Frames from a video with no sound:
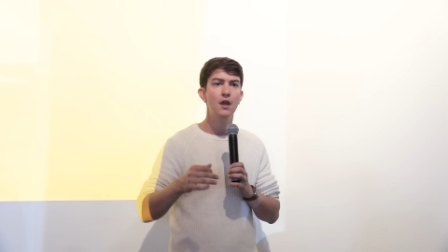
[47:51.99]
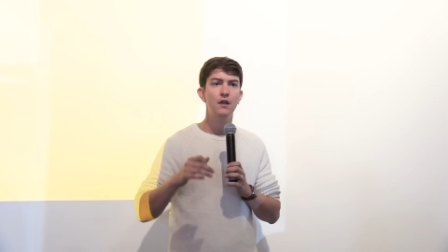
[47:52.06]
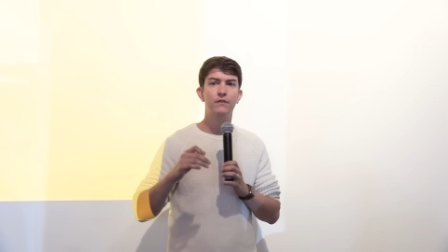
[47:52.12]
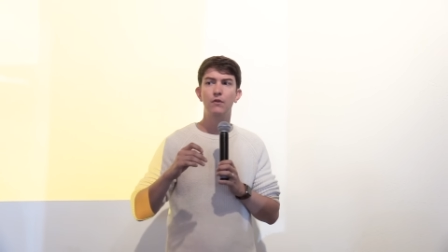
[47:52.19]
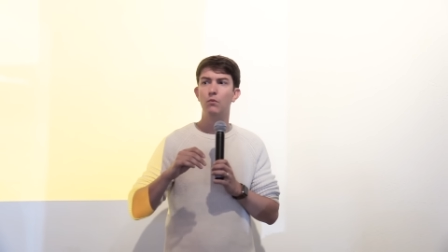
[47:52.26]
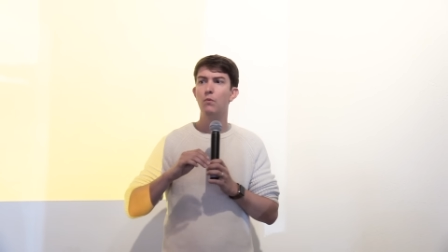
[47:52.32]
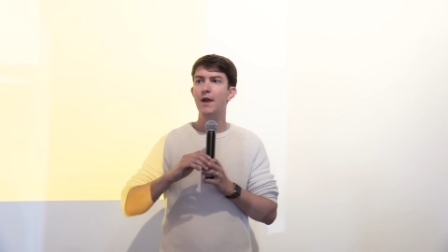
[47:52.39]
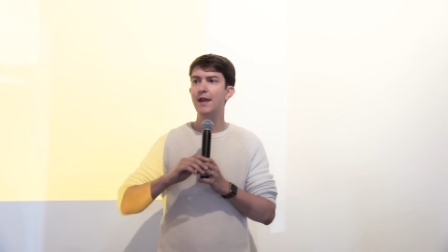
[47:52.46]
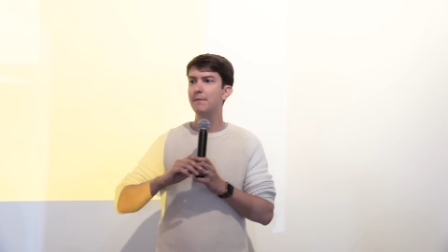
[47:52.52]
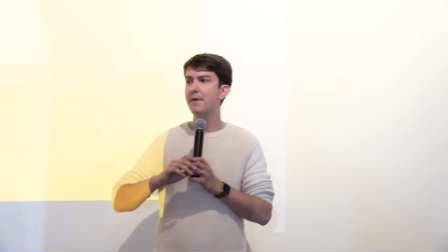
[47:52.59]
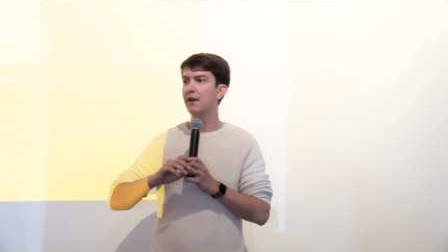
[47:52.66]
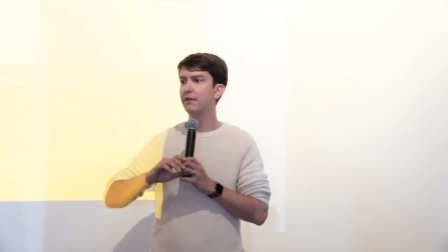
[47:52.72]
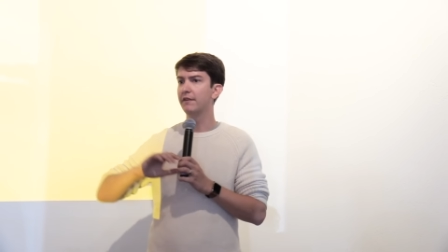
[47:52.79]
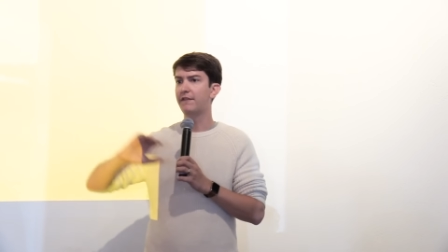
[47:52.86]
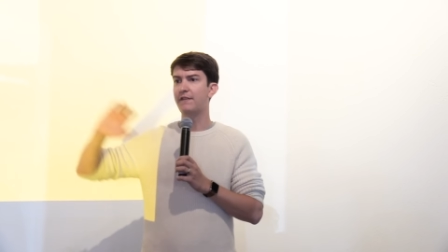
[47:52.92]
So way
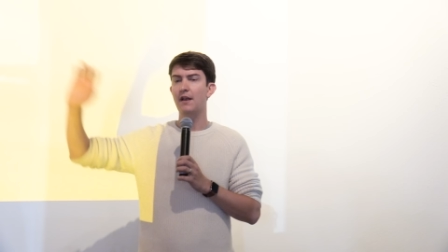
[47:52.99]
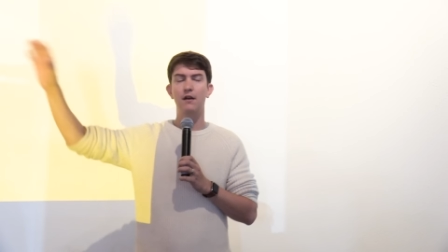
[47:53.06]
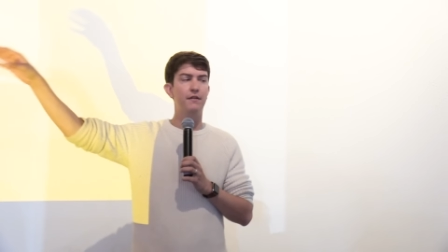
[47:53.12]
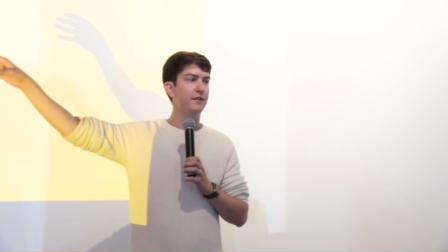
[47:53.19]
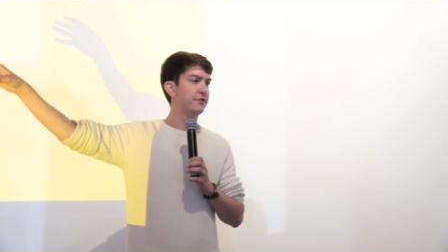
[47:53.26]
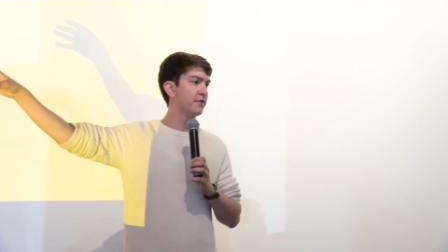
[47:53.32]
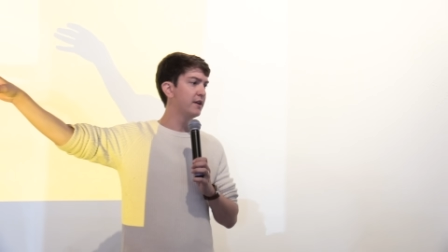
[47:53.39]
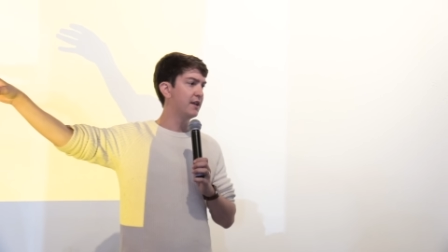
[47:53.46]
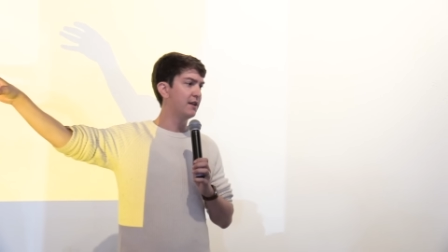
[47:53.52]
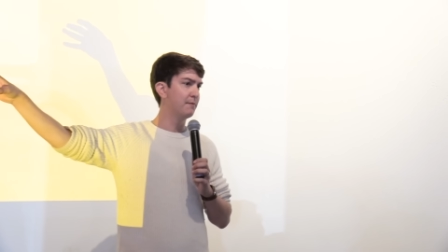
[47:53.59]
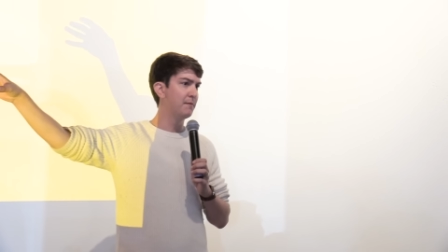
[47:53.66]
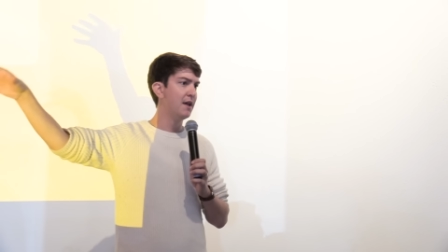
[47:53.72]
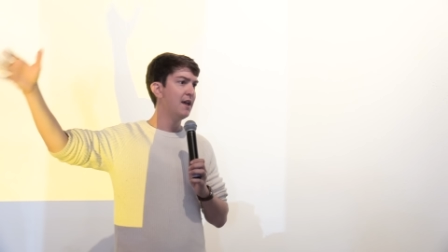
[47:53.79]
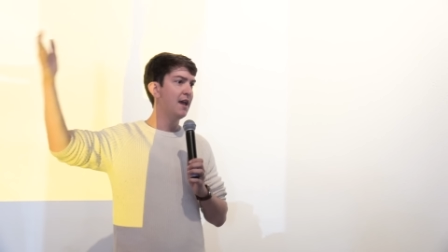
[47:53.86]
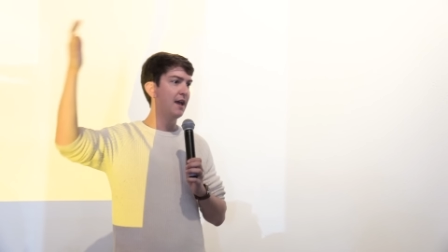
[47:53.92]
better to sell the
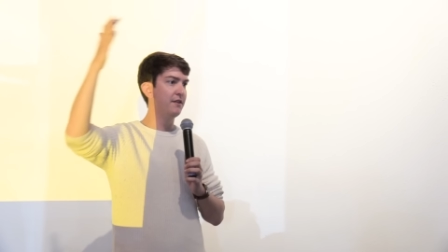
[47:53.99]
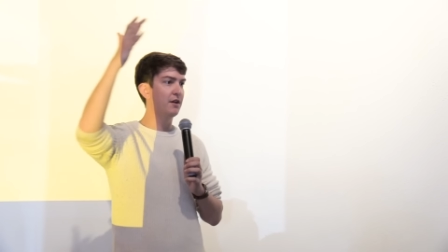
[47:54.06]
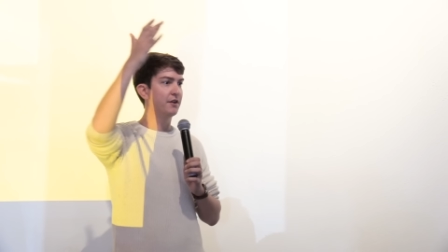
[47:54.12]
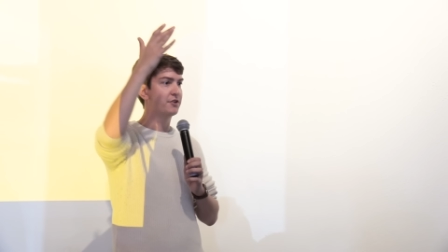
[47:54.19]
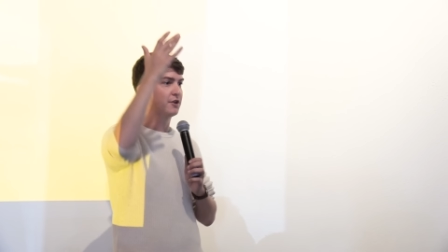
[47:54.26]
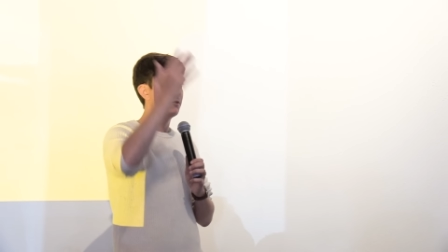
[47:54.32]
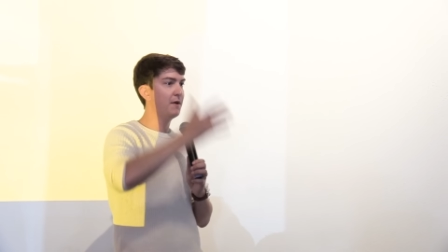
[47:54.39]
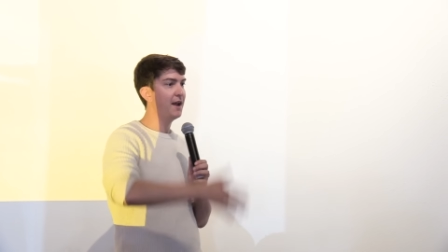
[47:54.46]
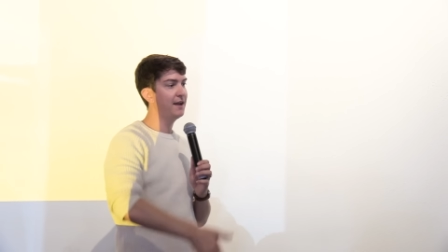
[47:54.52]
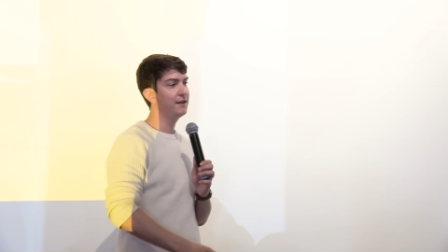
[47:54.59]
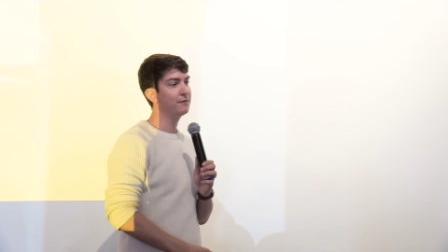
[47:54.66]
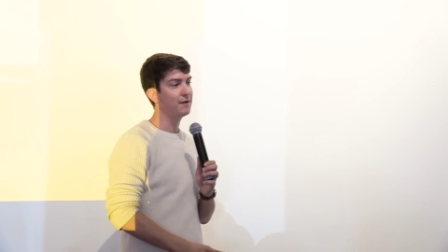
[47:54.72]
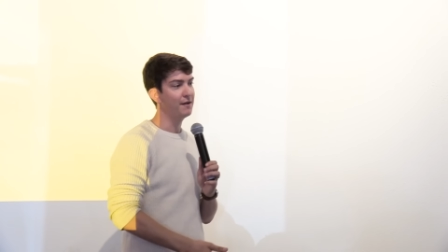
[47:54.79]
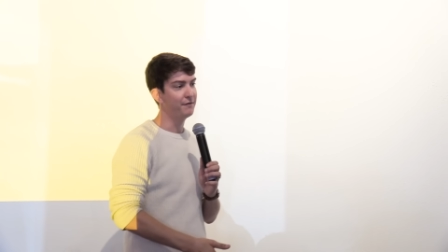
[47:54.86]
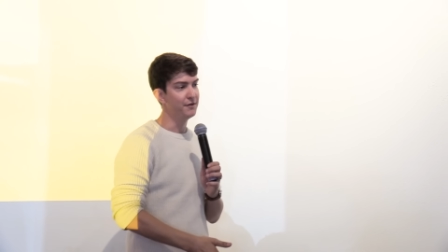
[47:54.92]
dream and not show
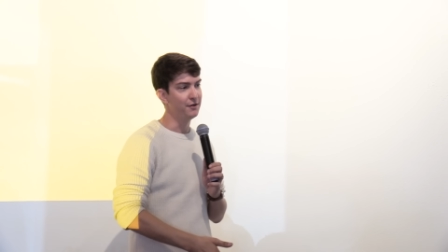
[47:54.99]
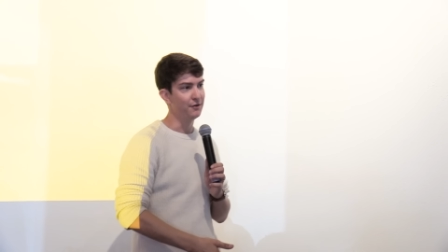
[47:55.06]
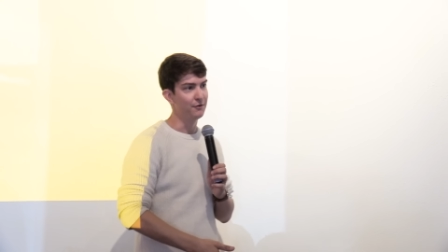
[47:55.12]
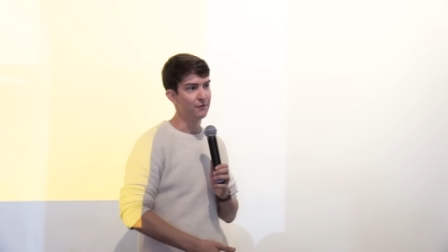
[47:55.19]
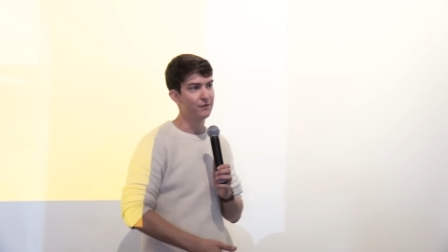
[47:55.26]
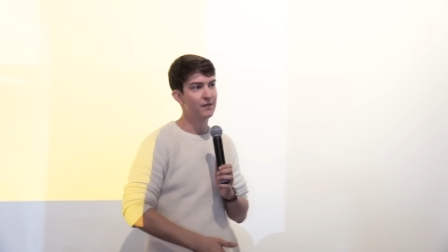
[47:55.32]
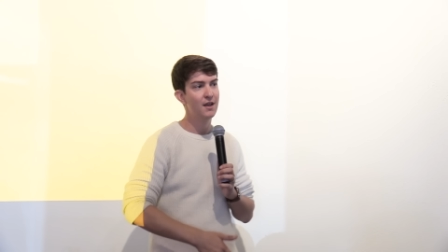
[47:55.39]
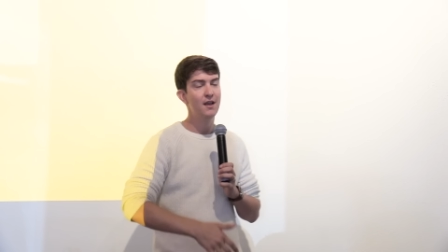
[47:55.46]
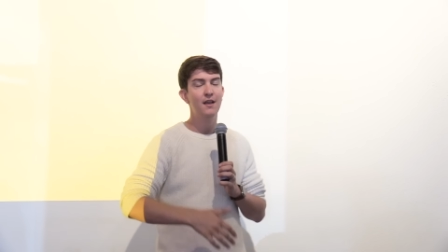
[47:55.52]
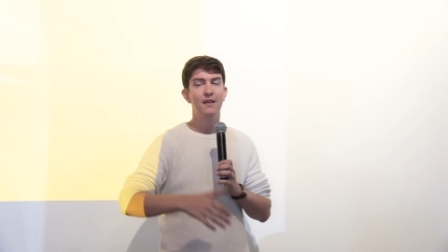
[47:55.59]
any revenues